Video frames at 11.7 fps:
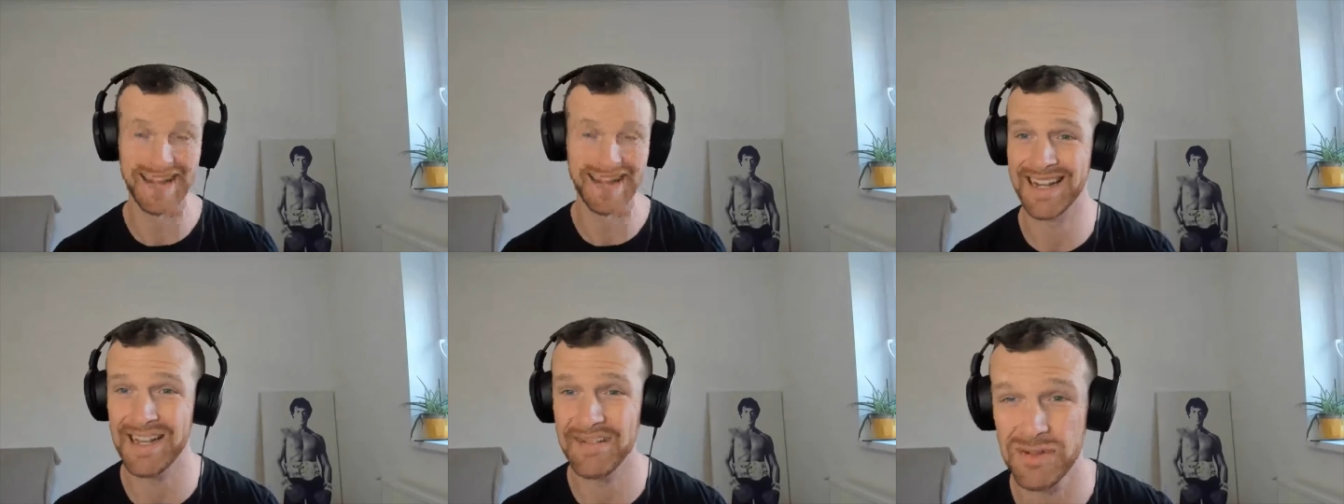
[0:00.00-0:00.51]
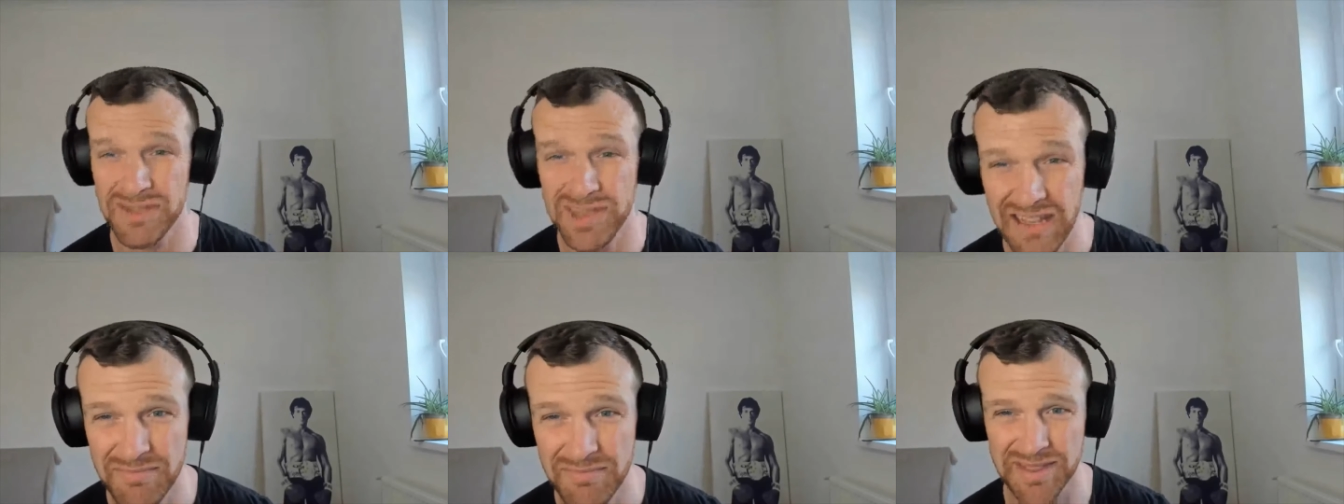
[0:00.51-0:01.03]
and I never used
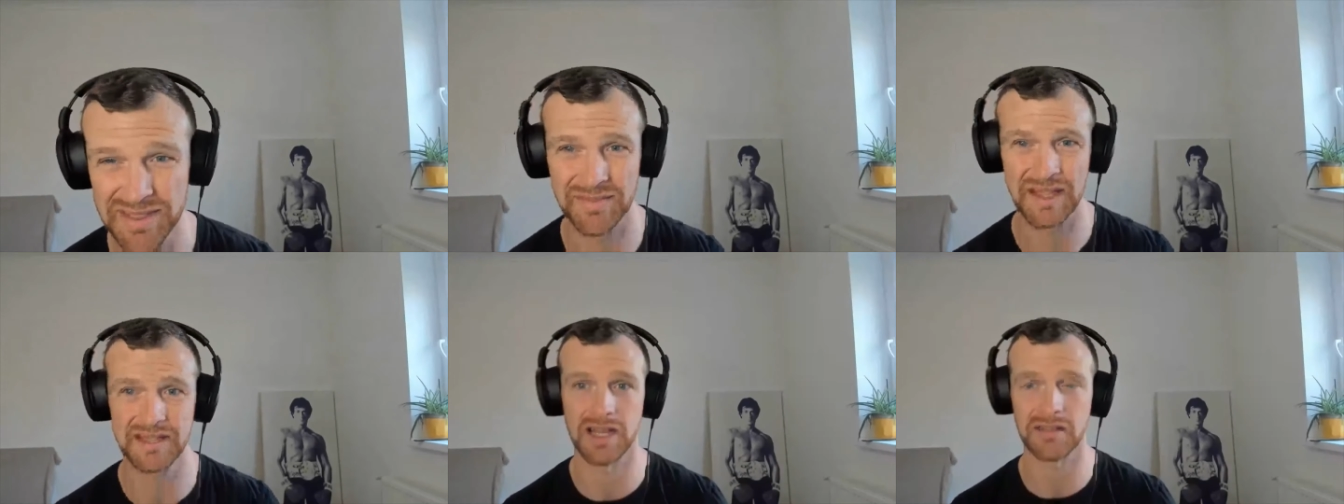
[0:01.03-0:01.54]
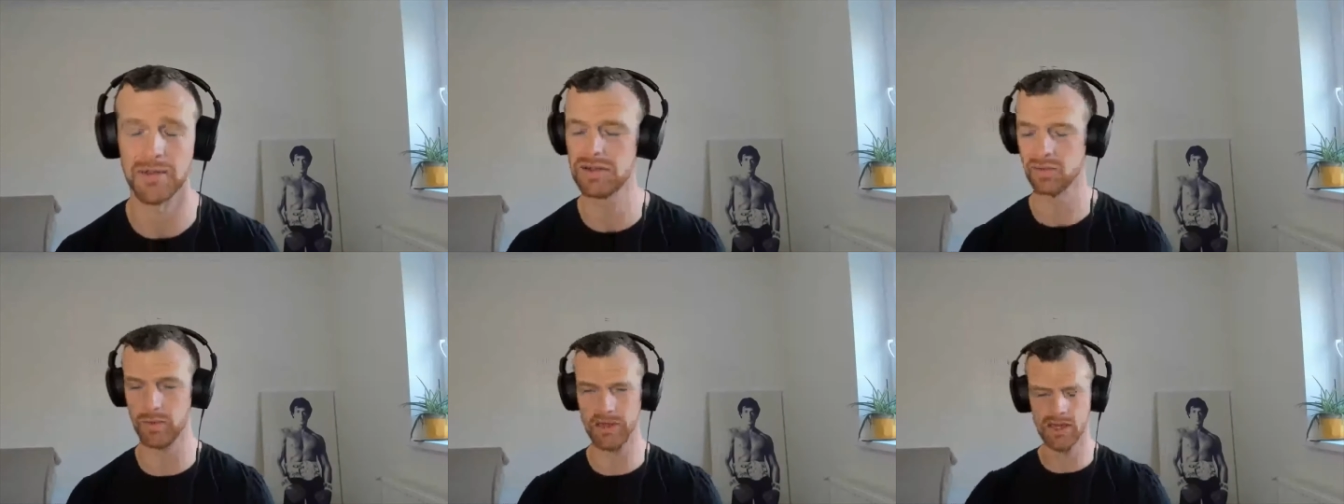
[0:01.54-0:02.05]
to give myself that time. I
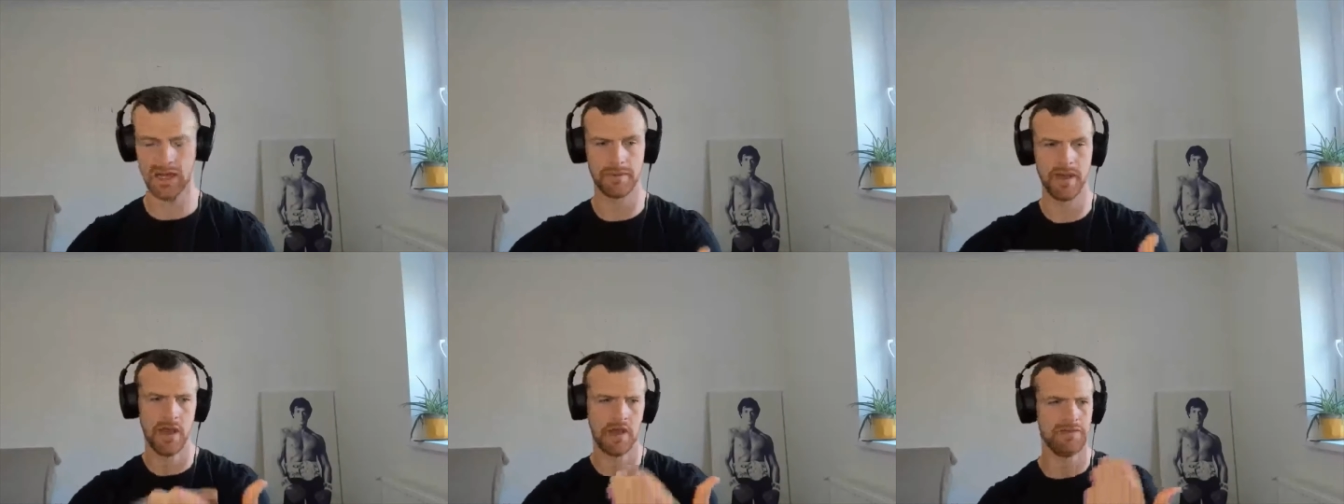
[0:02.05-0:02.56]
used to wake up,